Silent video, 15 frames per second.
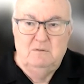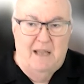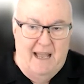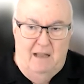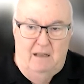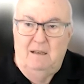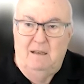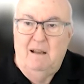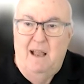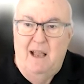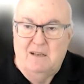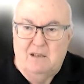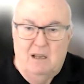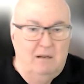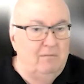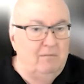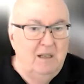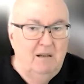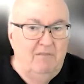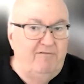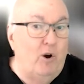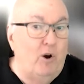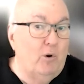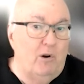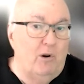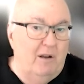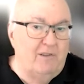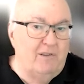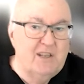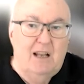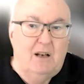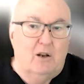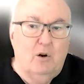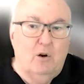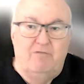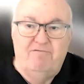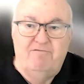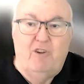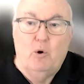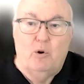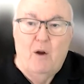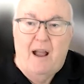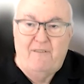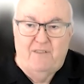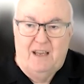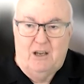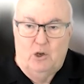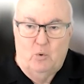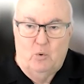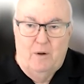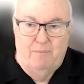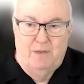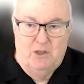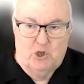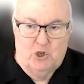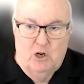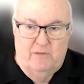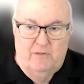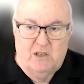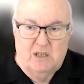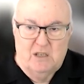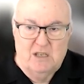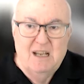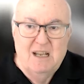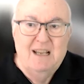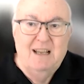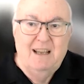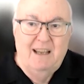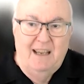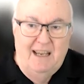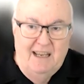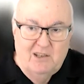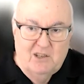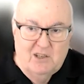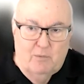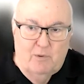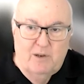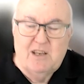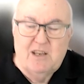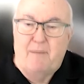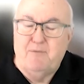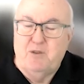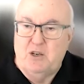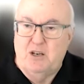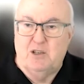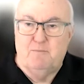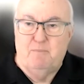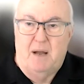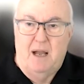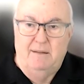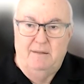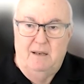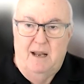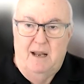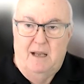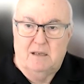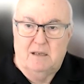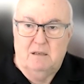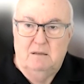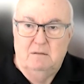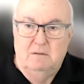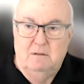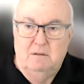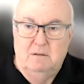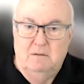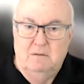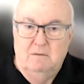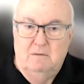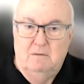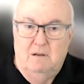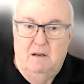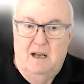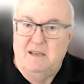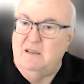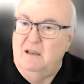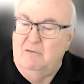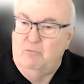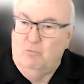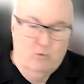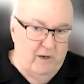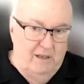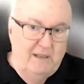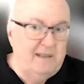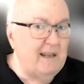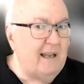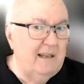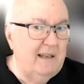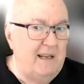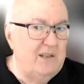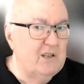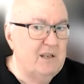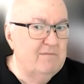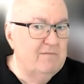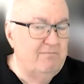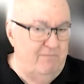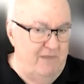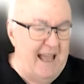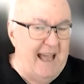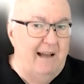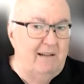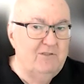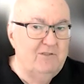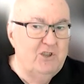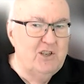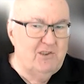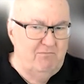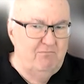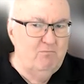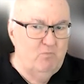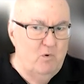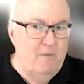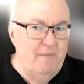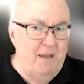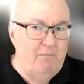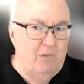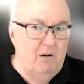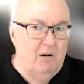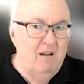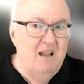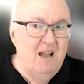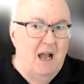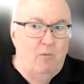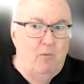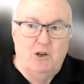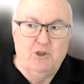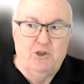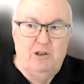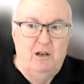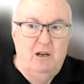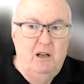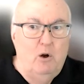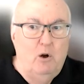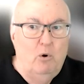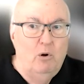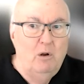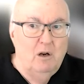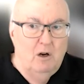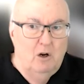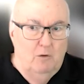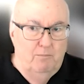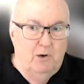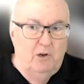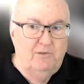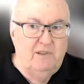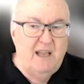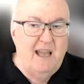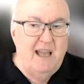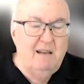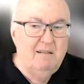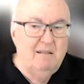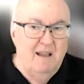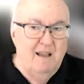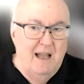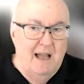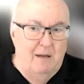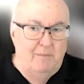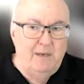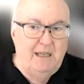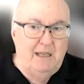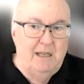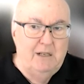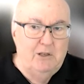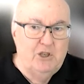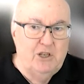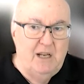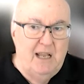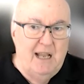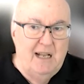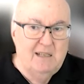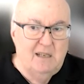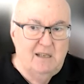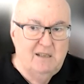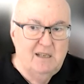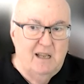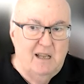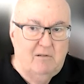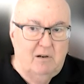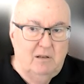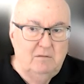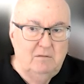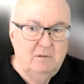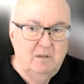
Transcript: Alan, as a seller of photographic equipment services, is the receptionist behind the desk. I said, really, Dick? And he says, yeah, just remember, I want you to know her birthday, how many kids she has, etc.,